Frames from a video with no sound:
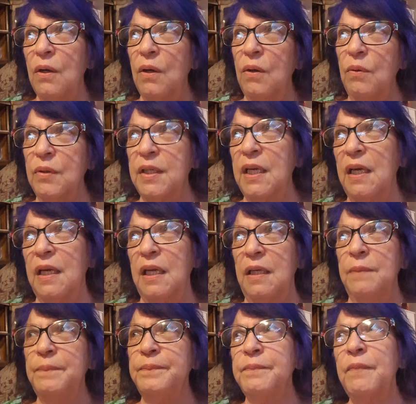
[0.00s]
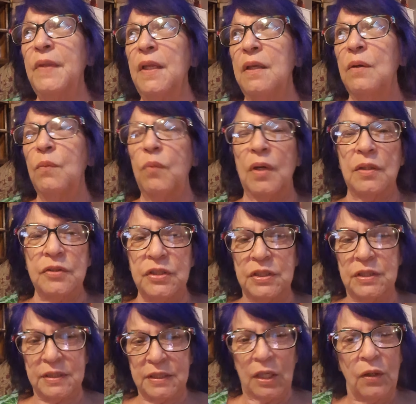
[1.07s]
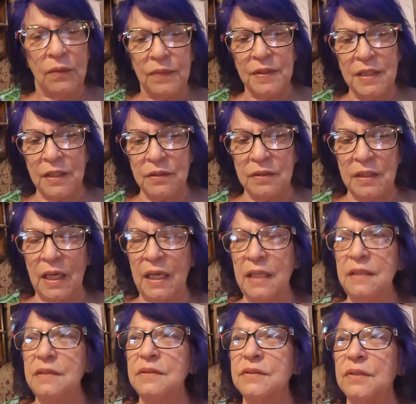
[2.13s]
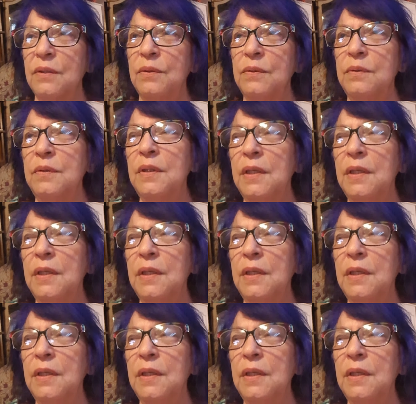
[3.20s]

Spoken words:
okay, why don't you just stay over another night? And so